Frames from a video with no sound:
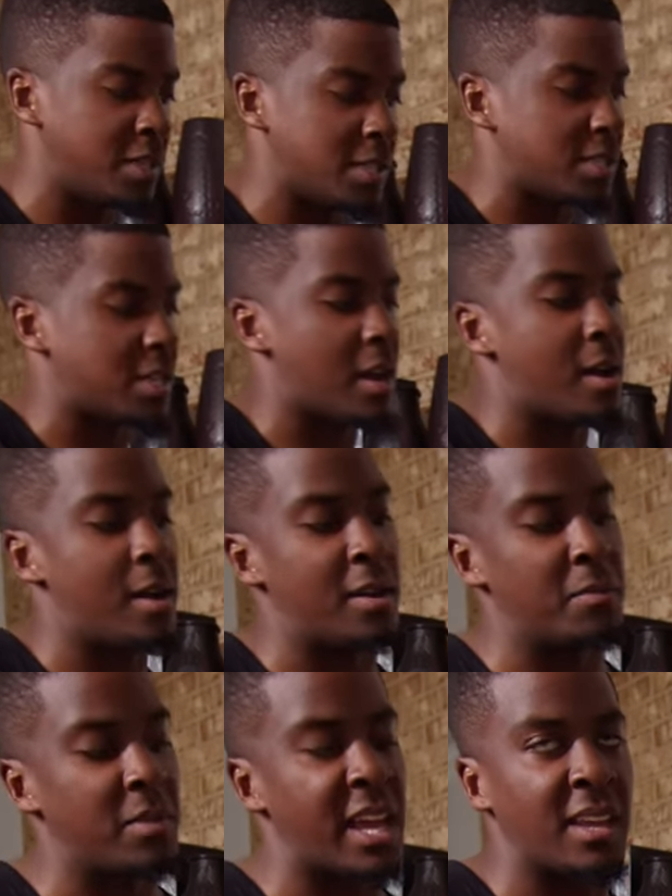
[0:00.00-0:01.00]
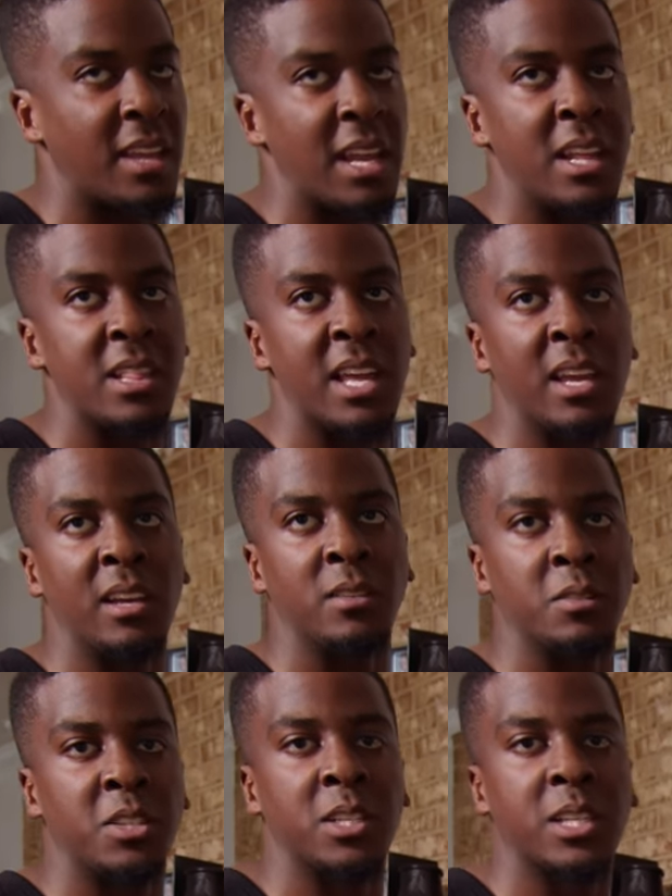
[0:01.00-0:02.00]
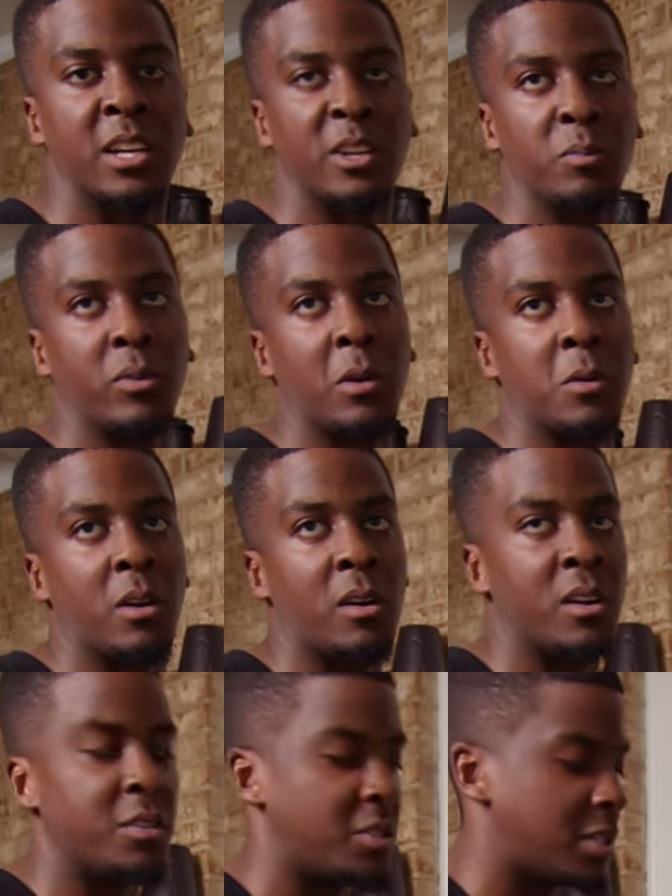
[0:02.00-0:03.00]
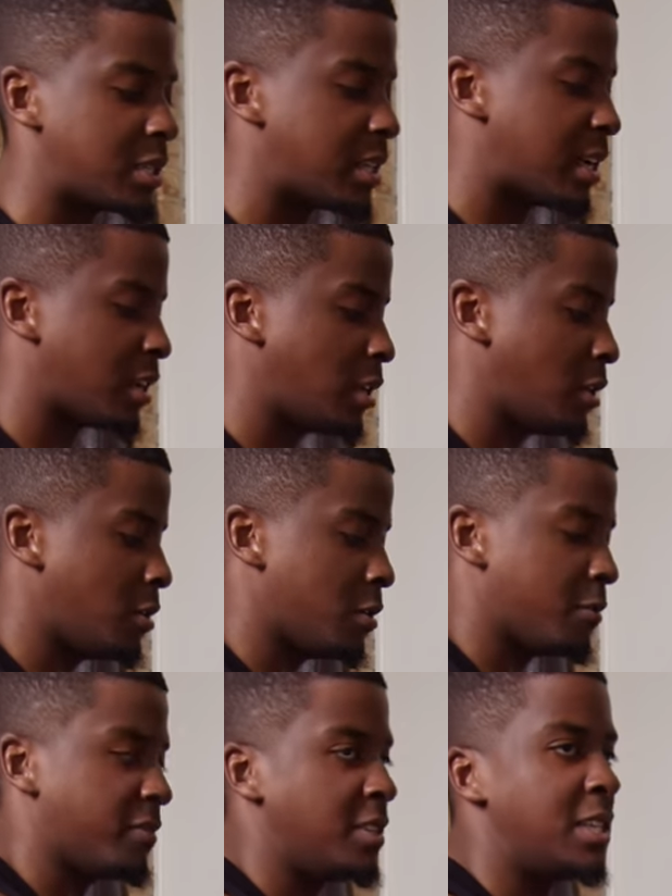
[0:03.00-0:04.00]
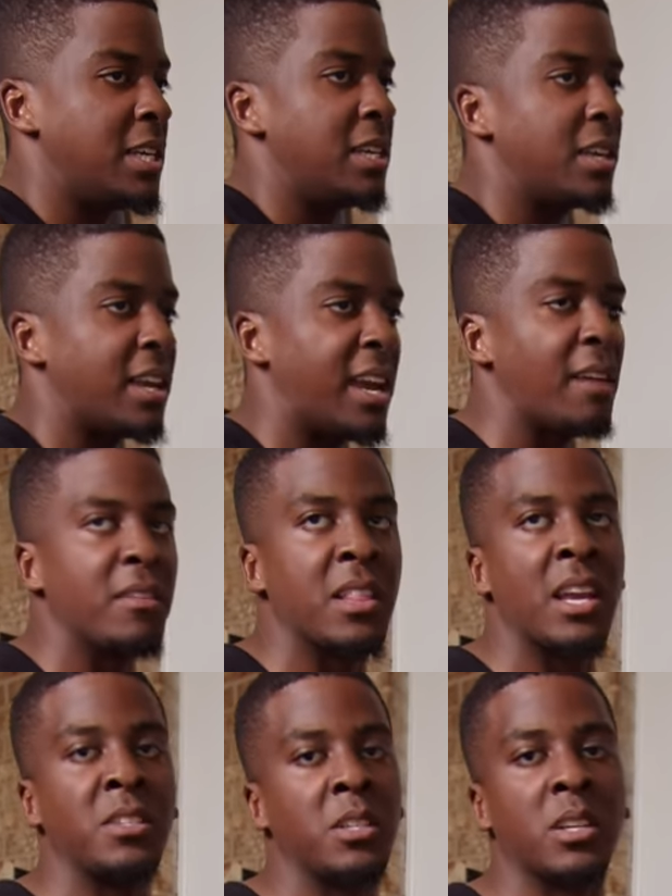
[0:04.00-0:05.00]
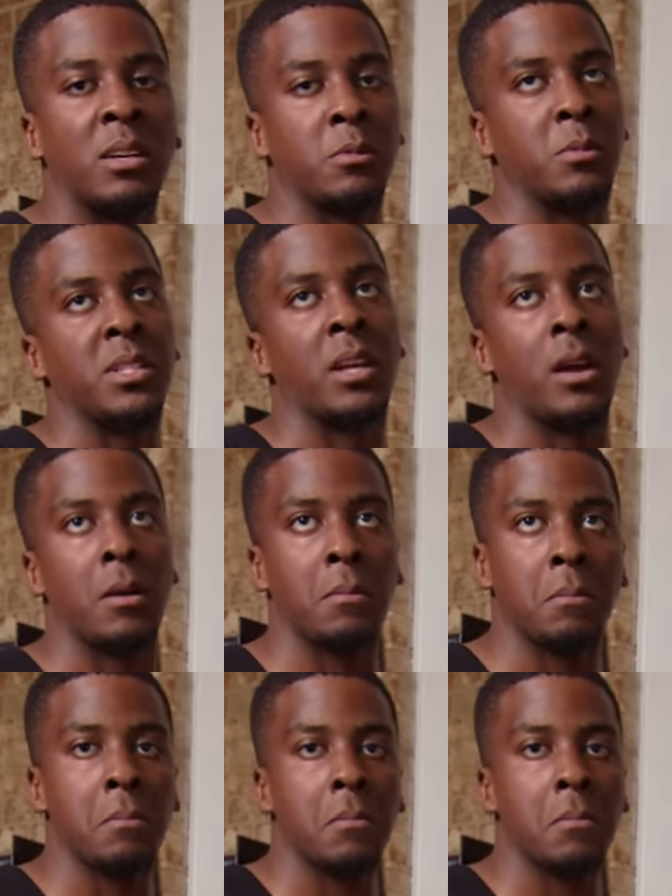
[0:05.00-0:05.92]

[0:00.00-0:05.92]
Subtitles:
with time, like anything else. Just like your pro card, just like your physique, everything just comes with time.